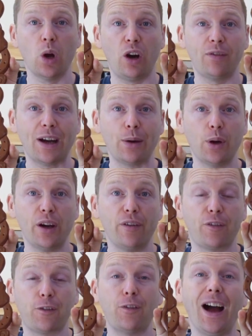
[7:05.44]
of our
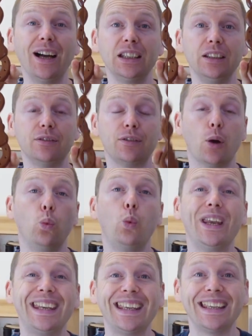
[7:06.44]
5
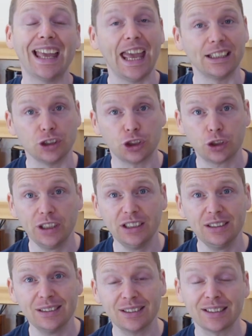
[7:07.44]
winning
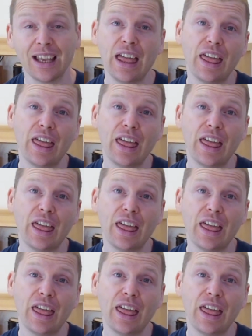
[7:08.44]
entries.